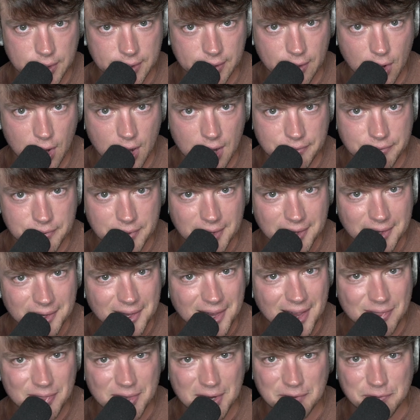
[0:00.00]
off,
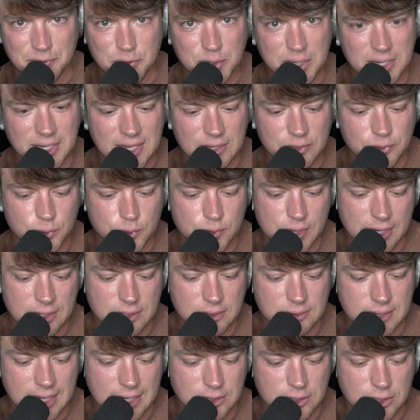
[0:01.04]
and then if you can get through
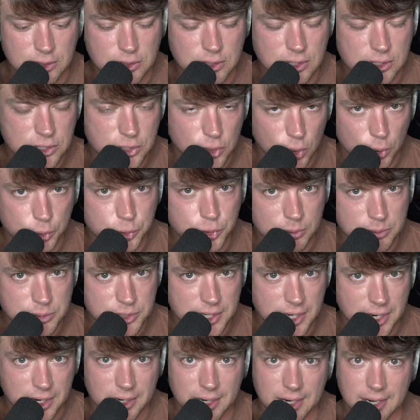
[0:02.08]
the doldrums
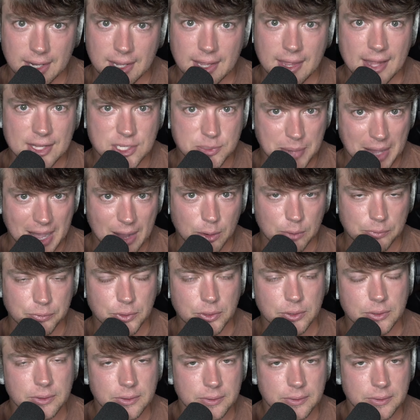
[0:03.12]
there, that's powerful.